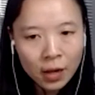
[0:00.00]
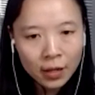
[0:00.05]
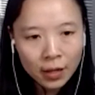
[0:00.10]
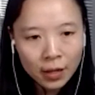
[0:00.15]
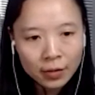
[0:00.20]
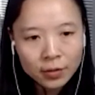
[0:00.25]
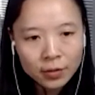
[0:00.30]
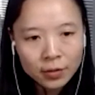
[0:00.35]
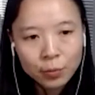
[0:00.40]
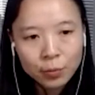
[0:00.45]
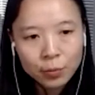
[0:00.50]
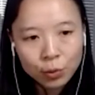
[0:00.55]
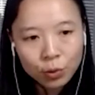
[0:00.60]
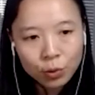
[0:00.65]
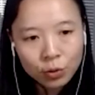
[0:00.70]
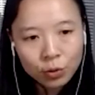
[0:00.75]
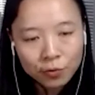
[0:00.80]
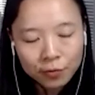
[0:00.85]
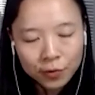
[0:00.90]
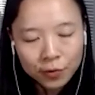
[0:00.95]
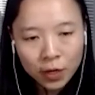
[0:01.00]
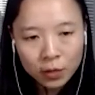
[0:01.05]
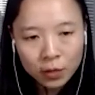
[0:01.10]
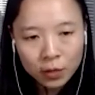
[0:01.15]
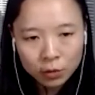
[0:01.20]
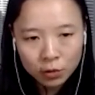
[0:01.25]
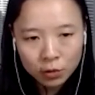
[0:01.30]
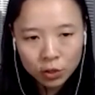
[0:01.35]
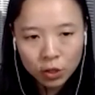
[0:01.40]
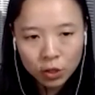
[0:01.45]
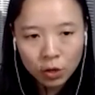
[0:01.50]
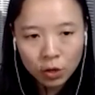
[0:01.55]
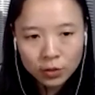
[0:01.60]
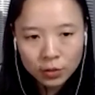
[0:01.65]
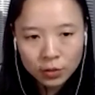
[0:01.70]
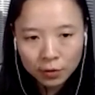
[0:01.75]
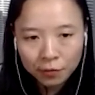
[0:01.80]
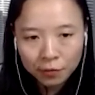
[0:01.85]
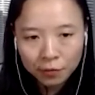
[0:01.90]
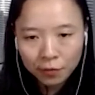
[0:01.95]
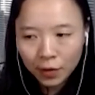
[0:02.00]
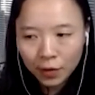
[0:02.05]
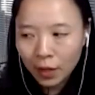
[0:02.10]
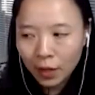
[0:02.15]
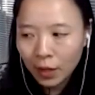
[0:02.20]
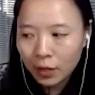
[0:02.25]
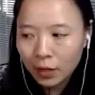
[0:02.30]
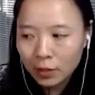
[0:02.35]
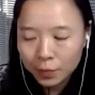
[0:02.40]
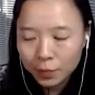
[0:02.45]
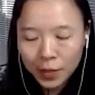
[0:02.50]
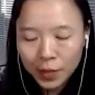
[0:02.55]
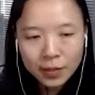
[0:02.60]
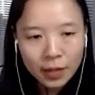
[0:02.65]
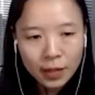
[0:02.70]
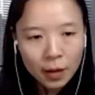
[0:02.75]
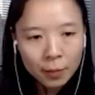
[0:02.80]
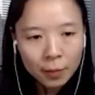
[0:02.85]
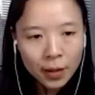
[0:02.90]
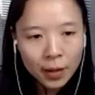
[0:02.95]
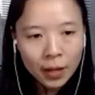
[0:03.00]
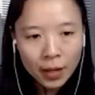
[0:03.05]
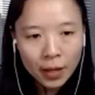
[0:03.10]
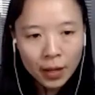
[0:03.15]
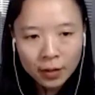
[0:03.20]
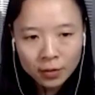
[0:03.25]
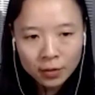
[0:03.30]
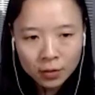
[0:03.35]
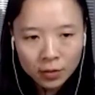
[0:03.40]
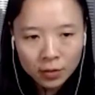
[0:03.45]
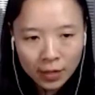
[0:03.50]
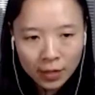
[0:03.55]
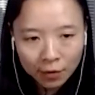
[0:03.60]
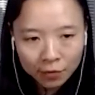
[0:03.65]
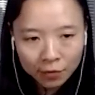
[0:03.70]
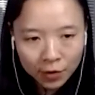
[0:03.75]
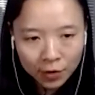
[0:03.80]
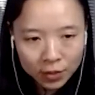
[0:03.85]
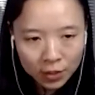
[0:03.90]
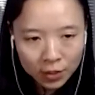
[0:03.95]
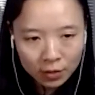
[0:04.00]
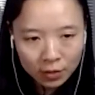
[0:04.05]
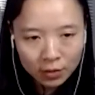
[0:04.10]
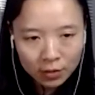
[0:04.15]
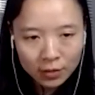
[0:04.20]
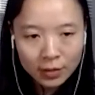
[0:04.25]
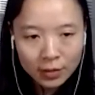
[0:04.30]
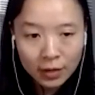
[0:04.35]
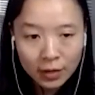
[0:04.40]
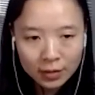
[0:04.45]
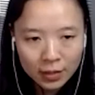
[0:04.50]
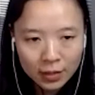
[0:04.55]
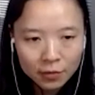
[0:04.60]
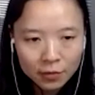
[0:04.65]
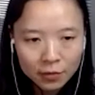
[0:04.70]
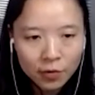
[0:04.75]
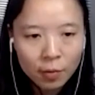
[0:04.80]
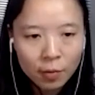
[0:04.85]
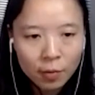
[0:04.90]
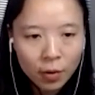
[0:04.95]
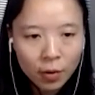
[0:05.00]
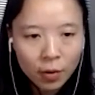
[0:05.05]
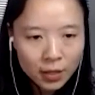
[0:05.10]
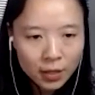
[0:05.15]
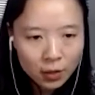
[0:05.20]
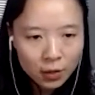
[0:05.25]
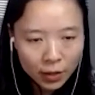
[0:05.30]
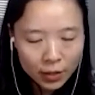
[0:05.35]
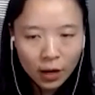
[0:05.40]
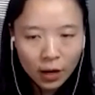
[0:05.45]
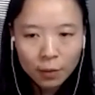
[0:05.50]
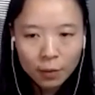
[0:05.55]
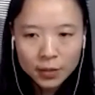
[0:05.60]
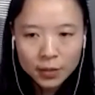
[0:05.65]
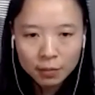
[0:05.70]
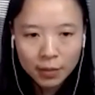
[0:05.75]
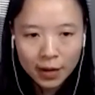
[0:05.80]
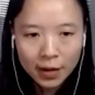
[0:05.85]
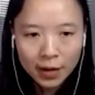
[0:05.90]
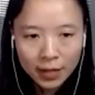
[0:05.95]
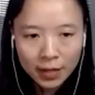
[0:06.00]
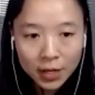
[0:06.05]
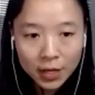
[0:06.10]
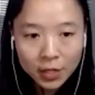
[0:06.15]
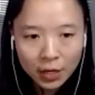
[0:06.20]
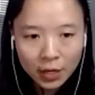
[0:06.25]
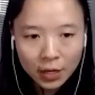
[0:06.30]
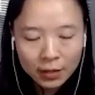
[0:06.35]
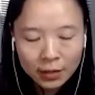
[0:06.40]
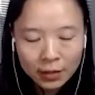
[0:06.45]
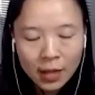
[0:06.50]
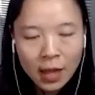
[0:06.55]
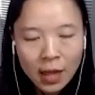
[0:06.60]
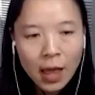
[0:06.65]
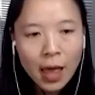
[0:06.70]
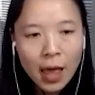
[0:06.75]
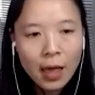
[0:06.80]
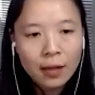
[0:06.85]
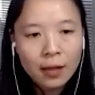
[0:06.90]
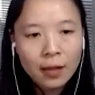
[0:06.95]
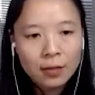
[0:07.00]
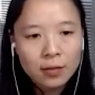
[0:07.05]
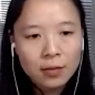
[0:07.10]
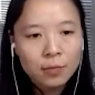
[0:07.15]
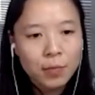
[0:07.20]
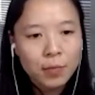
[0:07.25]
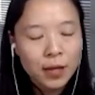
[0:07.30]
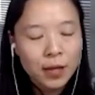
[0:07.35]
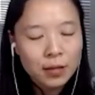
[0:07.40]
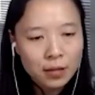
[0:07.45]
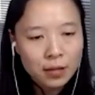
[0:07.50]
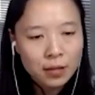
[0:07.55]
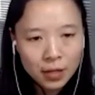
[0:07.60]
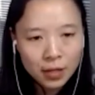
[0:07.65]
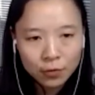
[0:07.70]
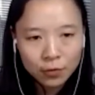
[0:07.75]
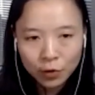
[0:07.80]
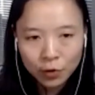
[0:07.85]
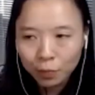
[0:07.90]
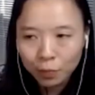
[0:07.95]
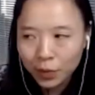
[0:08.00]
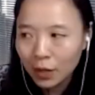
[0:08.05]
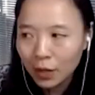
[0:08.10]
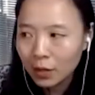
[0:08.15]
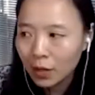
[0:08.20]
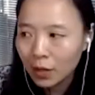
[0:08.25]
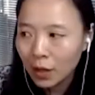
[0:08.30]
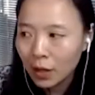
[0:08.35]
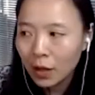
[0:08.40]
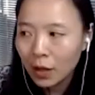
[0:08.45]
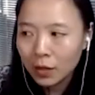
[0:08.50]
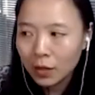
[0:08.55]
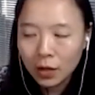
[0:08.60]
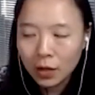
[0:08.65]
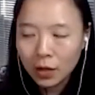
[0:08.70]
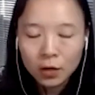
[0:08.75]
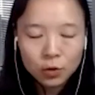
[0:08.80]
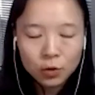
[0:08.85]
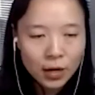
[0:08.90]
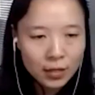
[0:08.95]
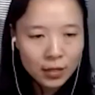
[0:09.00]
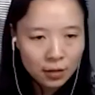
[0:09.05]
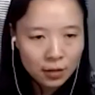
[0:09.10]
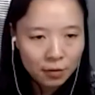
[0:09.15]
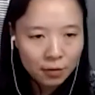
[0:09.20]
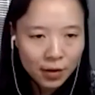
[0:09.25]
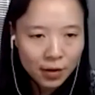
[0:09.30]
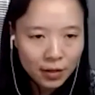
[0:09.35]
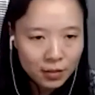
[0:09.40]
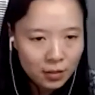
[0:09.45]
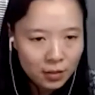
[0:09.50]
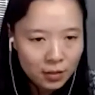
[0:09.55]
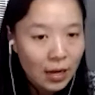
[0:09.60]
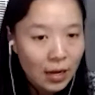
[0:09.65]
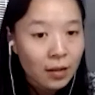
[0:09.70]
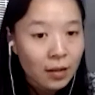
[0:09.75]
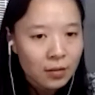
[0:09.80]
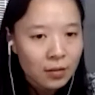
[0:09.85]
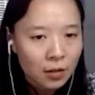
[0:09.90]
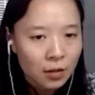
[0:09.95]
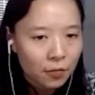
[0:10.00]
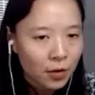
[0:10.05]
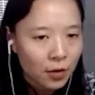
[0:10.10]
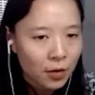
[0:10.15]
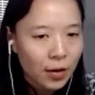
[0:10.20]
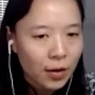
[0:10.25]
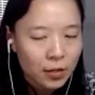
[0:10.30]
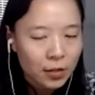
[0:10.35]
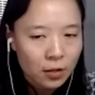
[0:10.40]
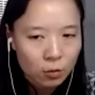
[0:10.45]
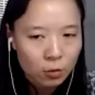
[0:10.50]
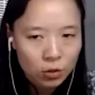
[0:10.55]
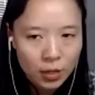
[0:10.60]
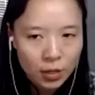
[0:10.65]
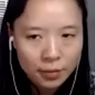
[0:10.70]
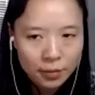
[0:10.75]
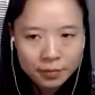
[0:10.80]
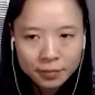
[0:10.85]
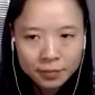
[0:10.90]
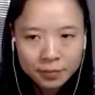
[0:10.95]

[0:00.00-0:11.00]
in the proof to show the speed up is leveraging the technique from multi-grid optimization and basically repeat the contraction factors at different resolution.